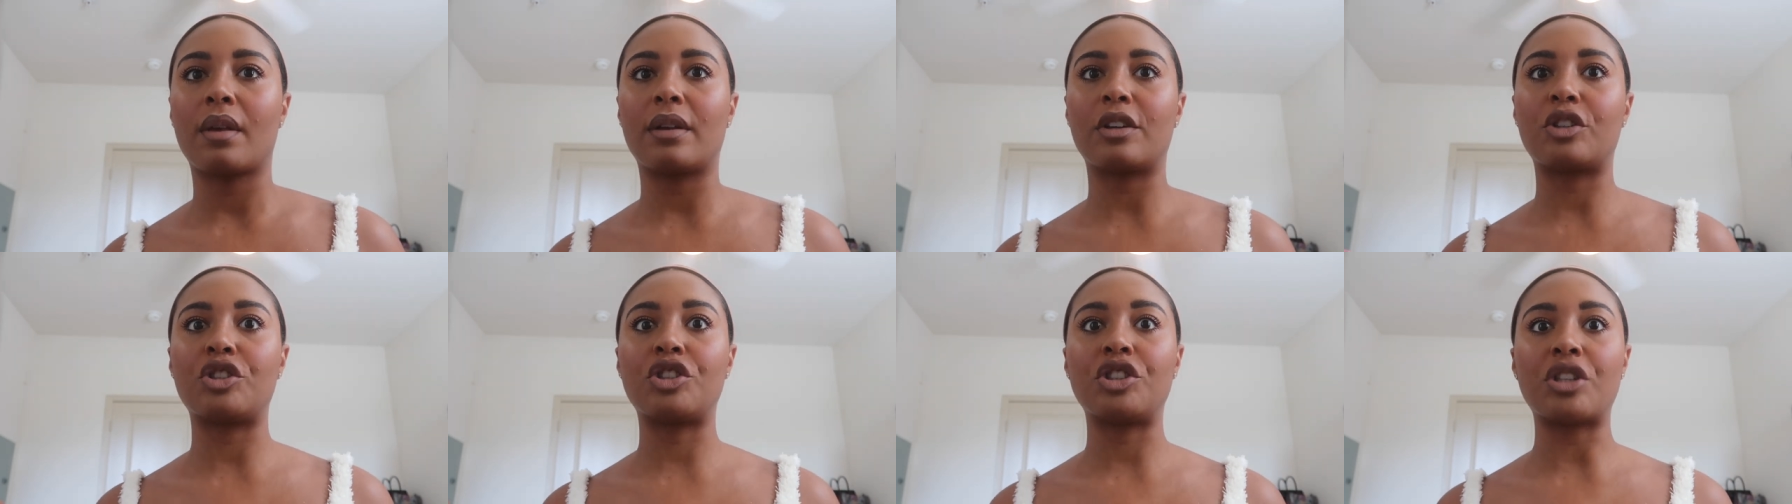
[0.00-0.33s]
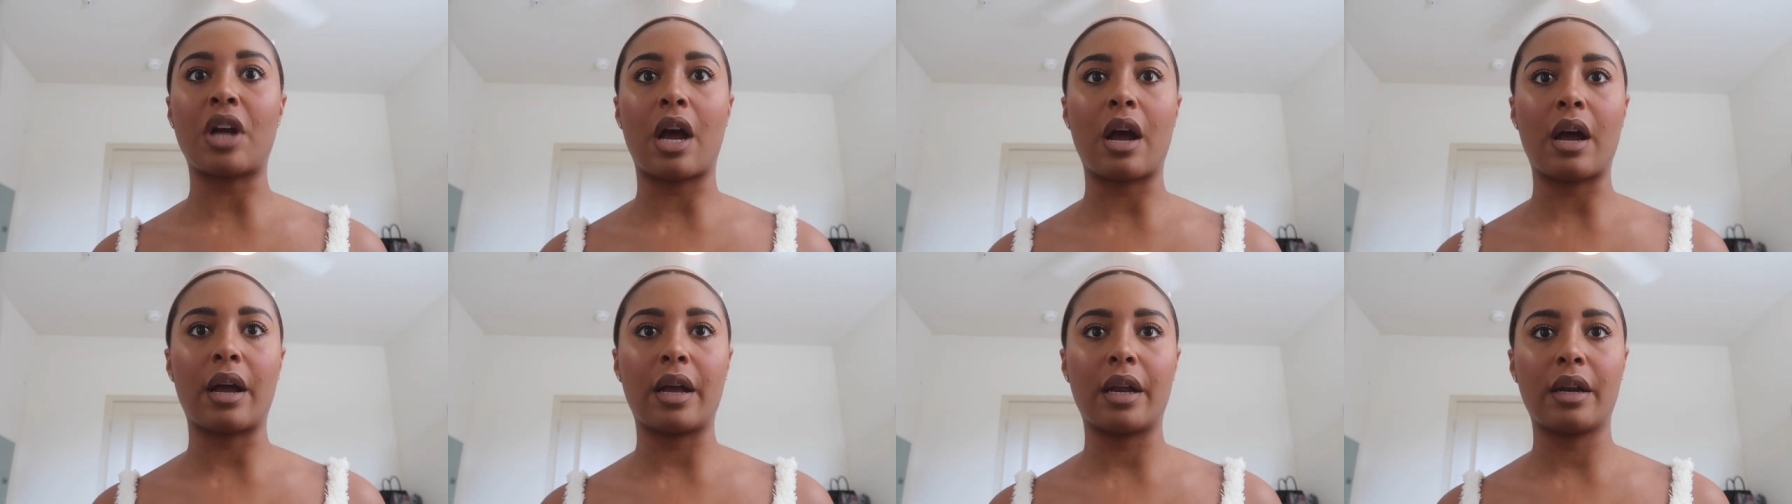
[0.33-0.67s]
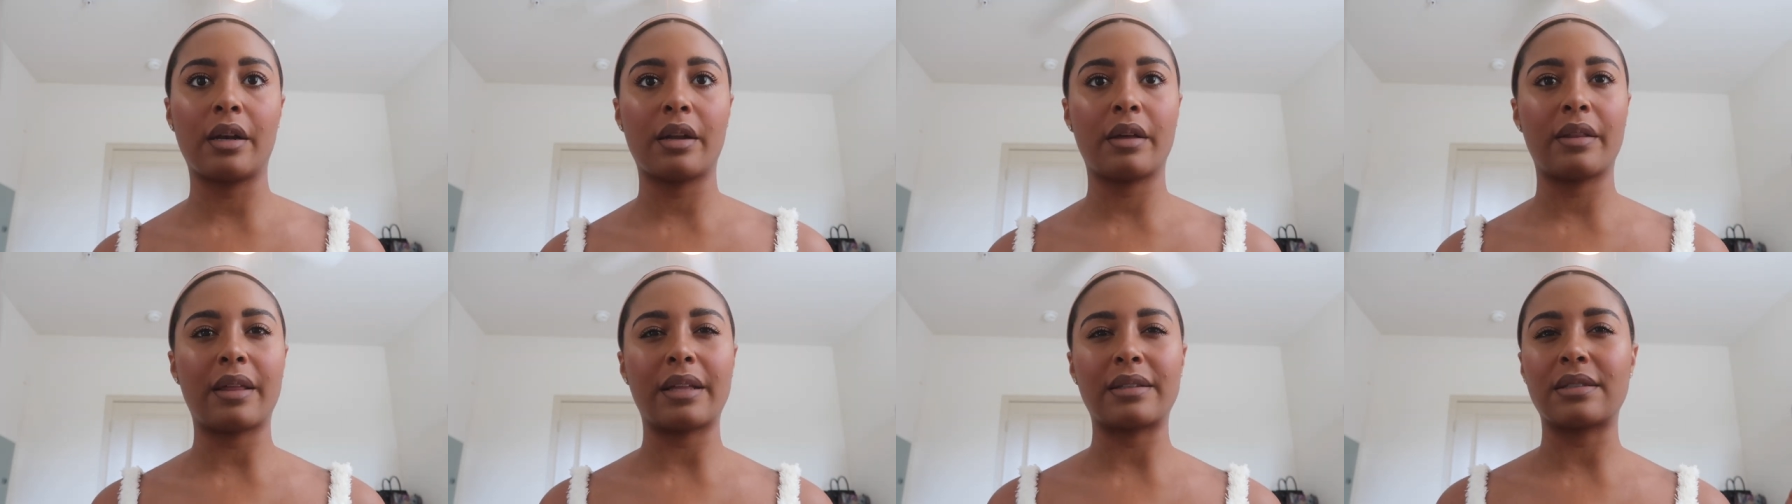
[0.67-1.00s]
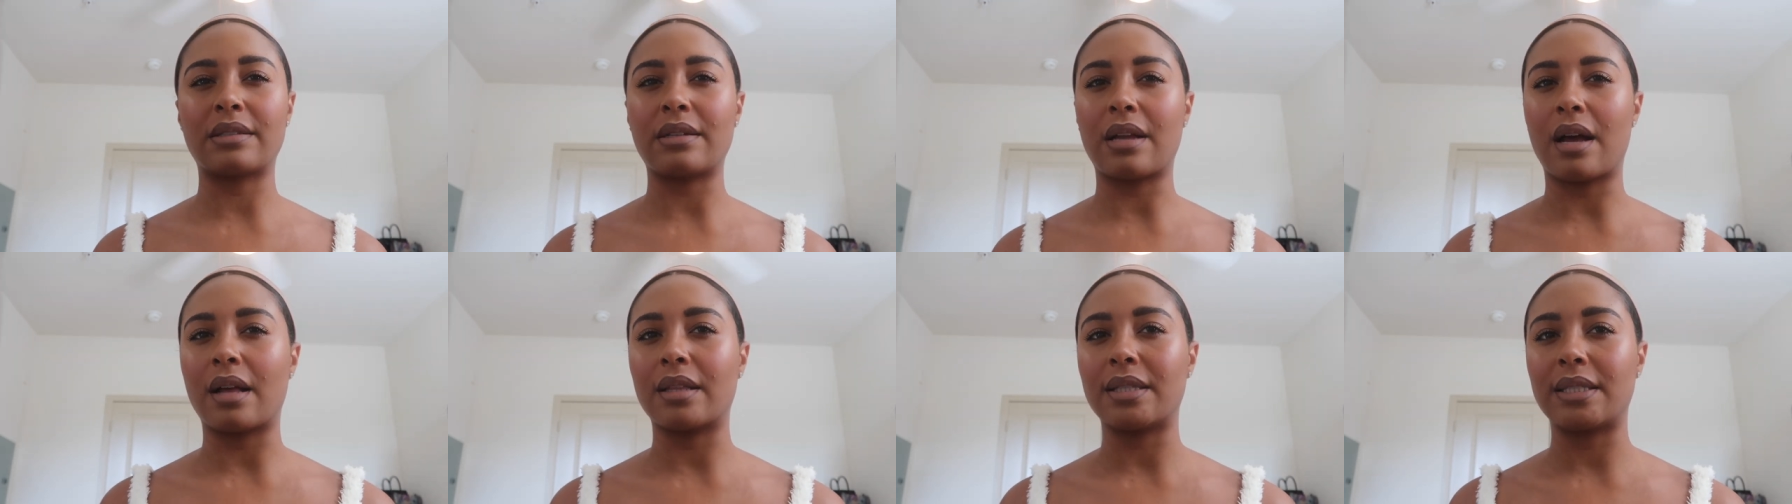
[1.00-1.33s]
shine
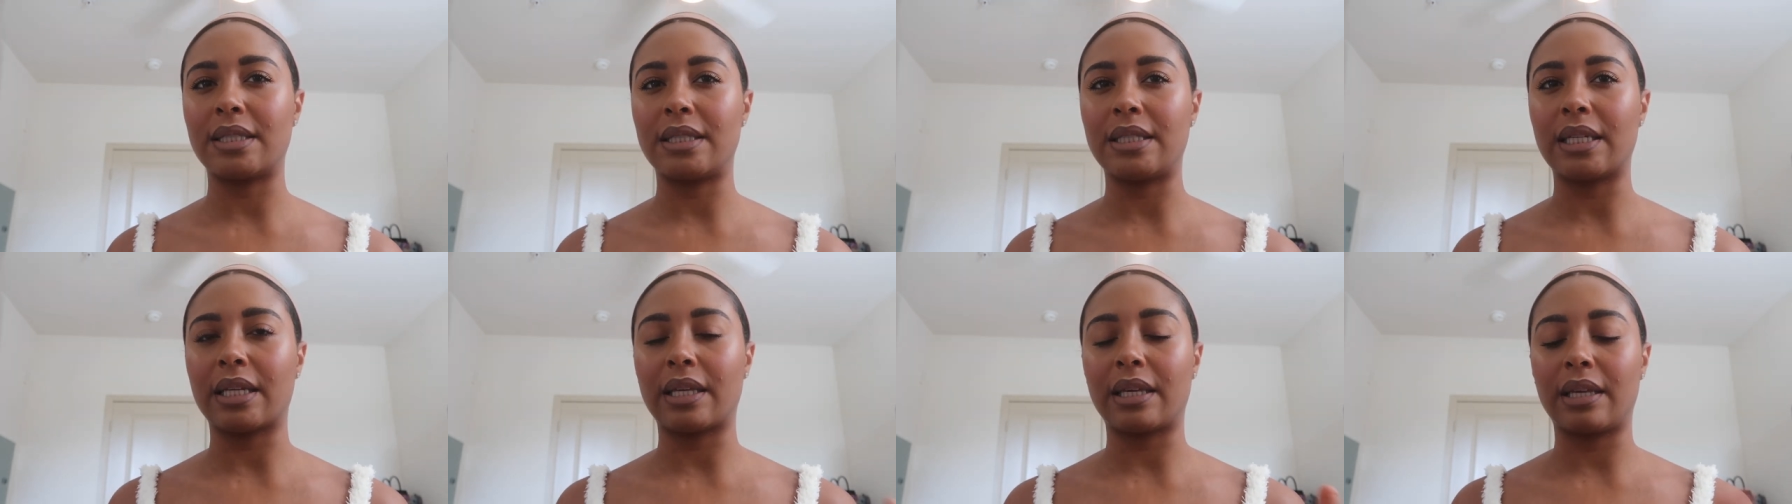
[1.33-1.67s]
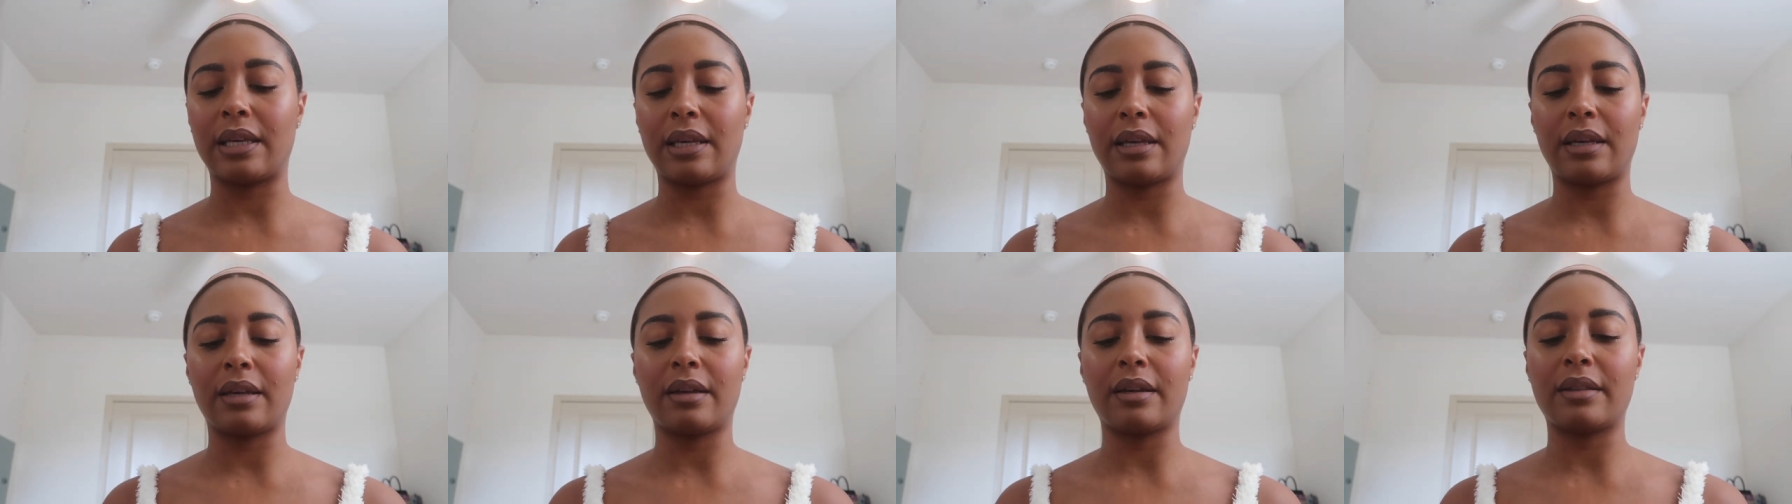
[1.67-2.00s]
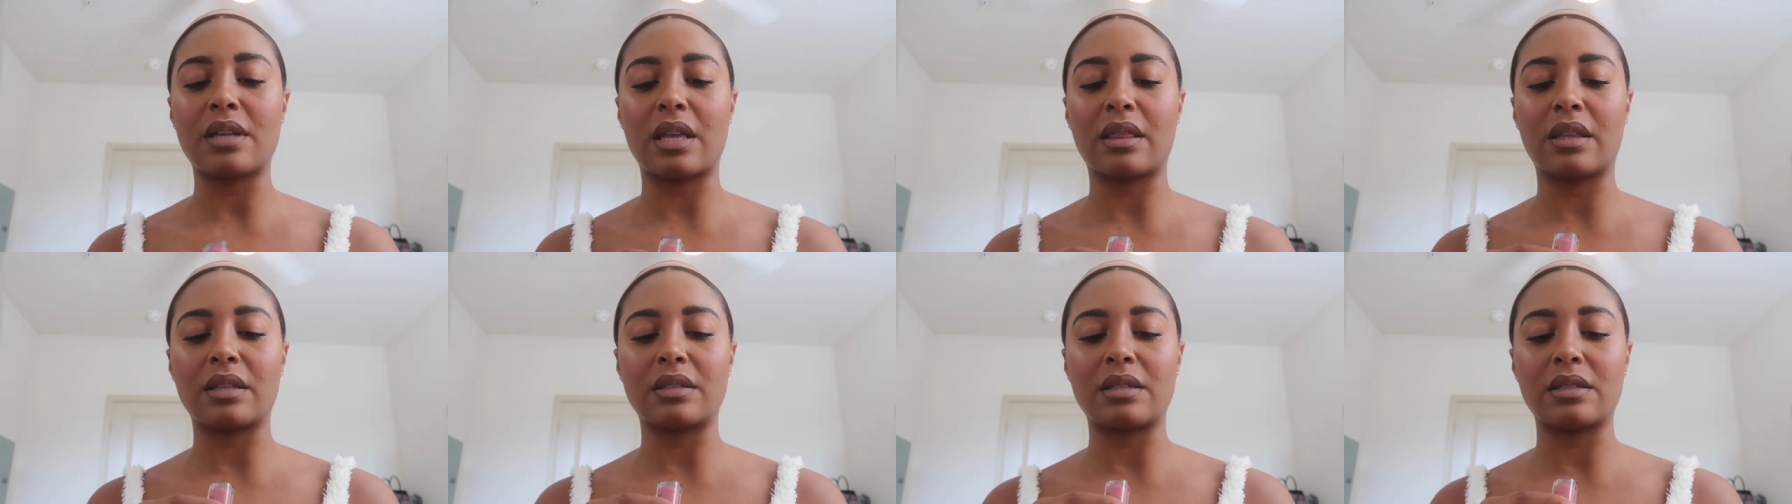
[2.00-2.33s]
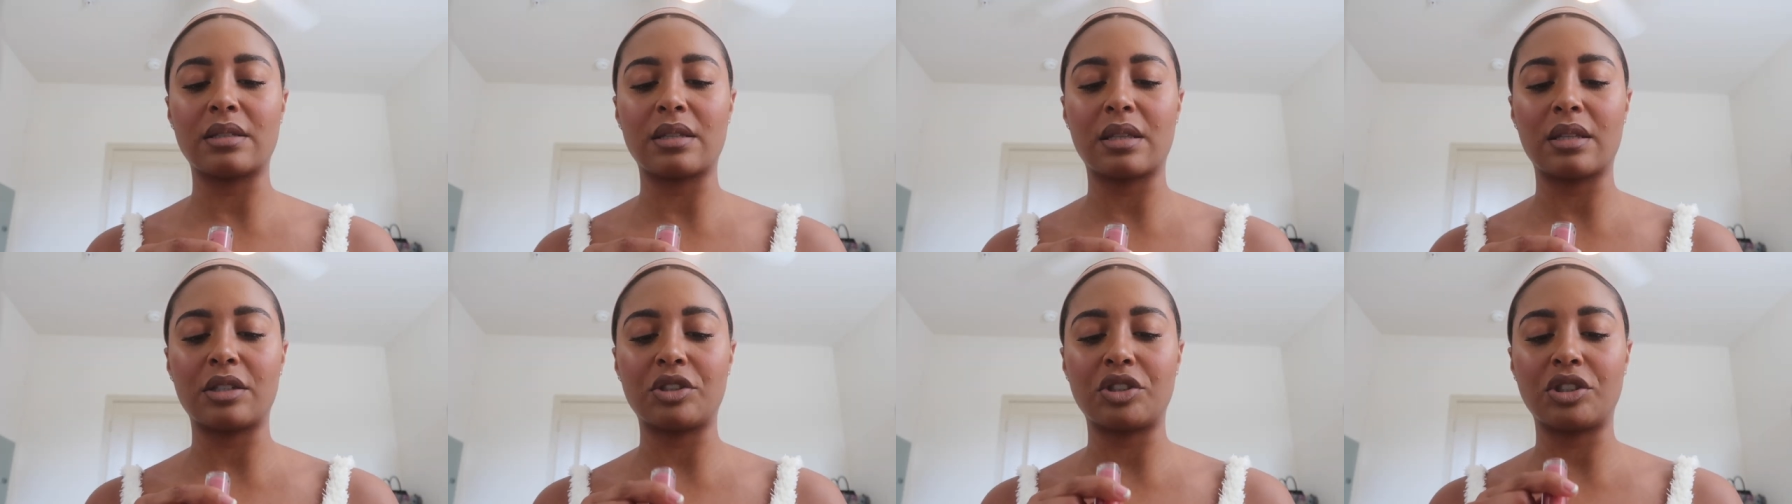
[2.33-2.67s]
that's not sticky. And this
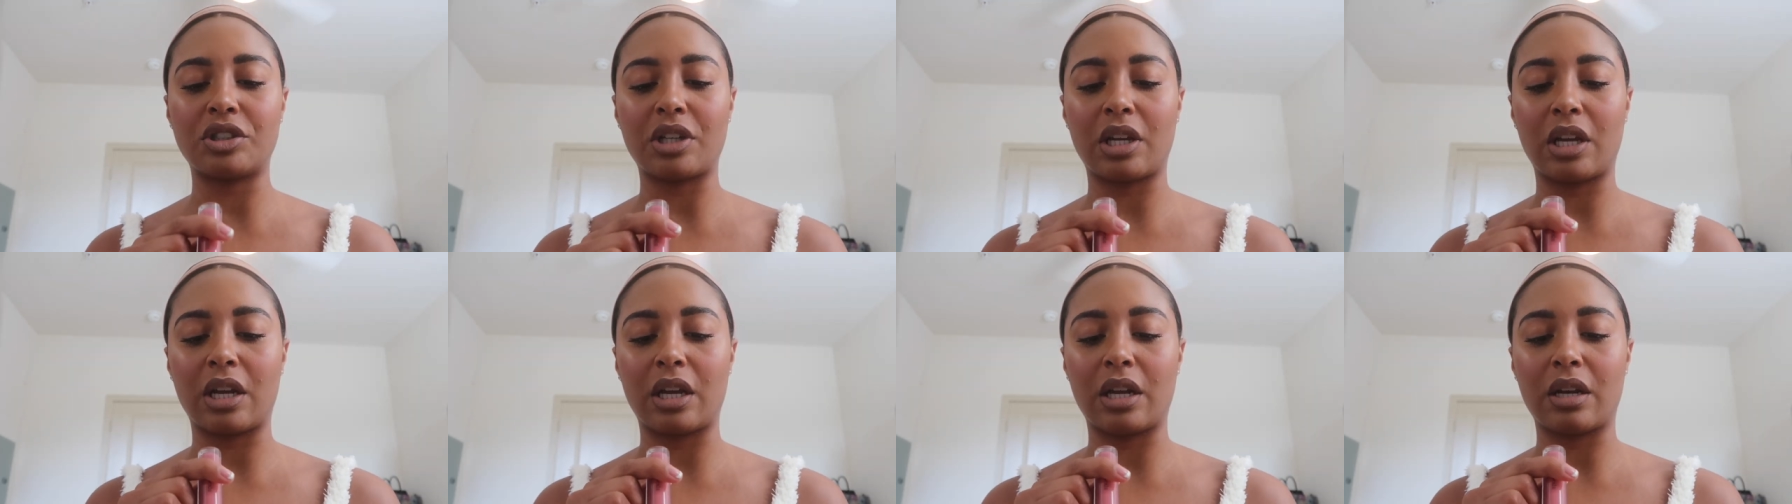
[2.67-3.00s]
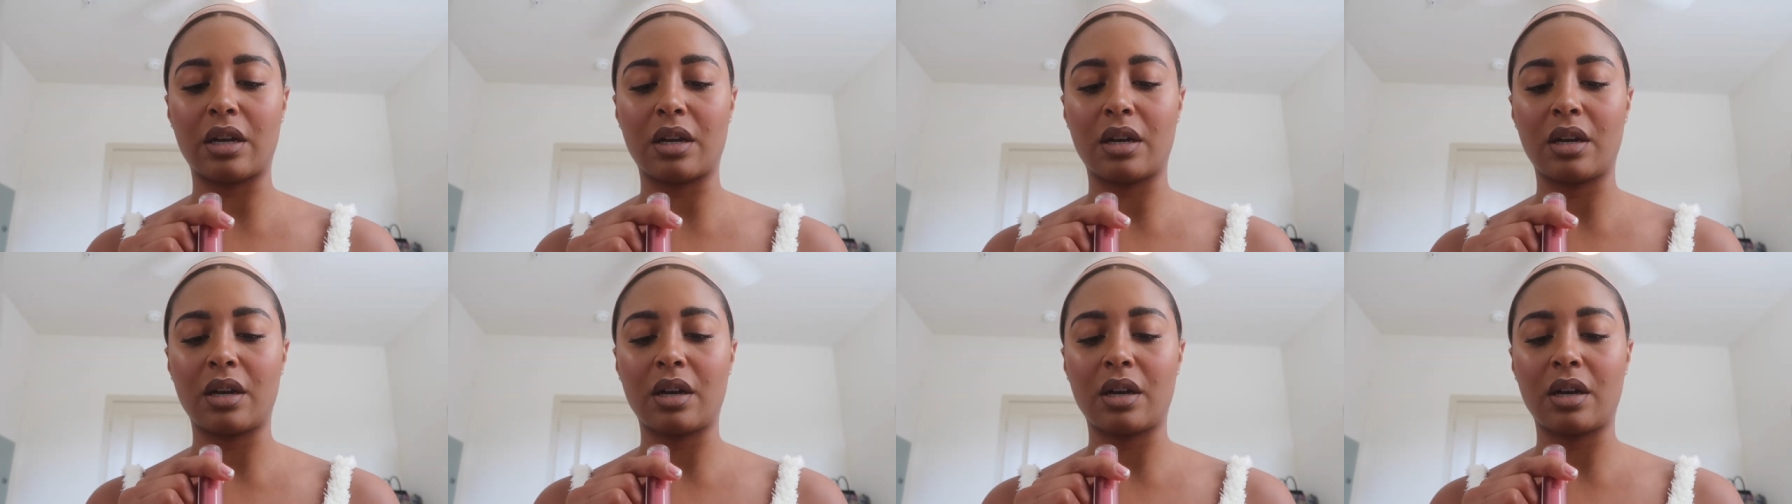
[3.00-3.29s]
is in the shade